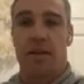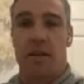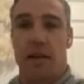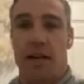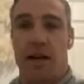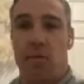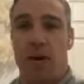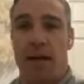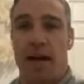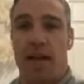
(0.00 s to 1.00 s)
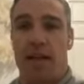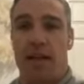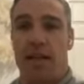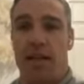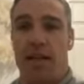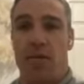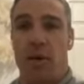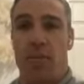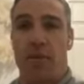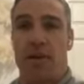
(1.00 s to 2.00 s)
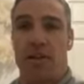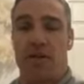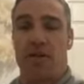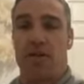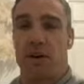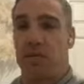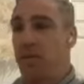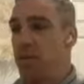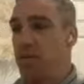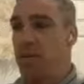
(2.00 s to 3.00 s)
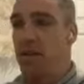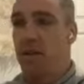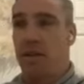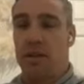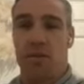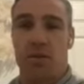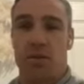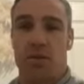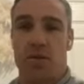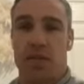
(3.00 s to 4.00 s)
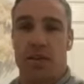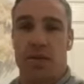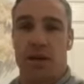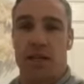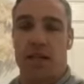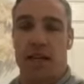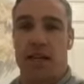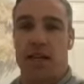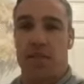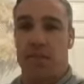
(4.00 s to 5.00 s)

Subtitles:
went and had a one professional fight, which was good. So I scratched that itch.